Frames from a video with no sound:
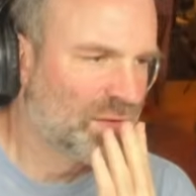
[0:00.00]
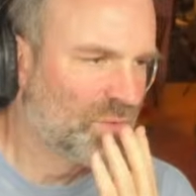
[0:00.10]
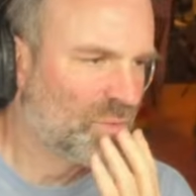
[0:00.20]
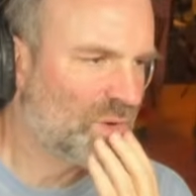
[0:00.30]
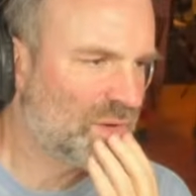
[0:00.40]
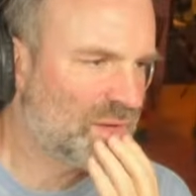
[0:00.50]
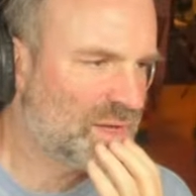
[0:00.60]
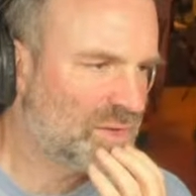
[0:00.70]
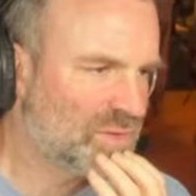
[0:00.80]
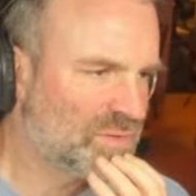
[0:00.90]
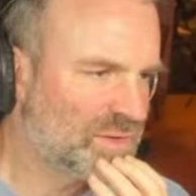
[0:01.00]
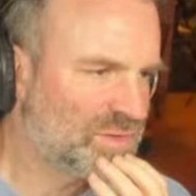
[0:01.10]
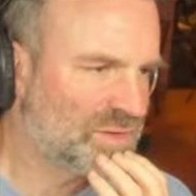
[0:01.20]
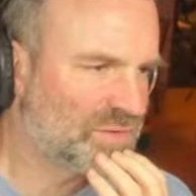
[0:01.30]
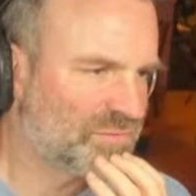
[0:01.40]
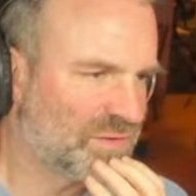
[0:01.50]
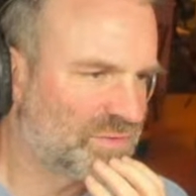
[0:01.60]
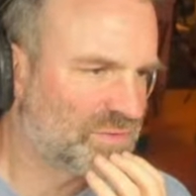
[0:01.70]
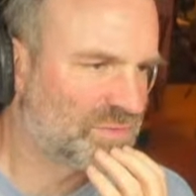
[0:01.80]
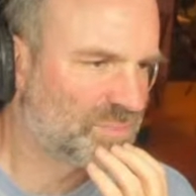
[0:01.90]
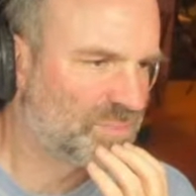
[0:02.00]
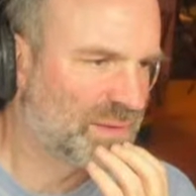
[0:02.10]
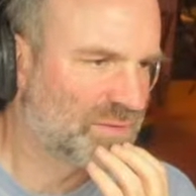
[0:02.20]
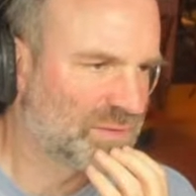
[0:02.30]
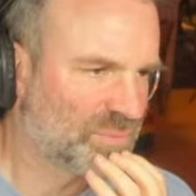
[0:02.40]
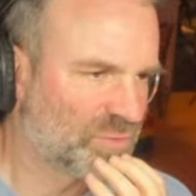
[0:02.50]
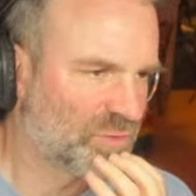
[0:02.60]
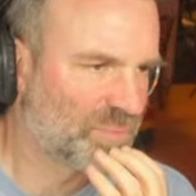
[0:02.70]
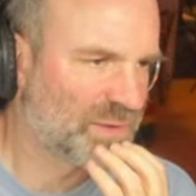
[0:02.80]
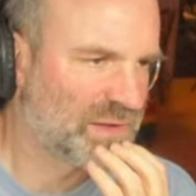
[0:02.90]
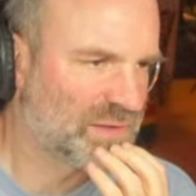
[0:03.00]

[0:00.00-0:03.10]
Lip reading: Why aren't these interfaces building properly?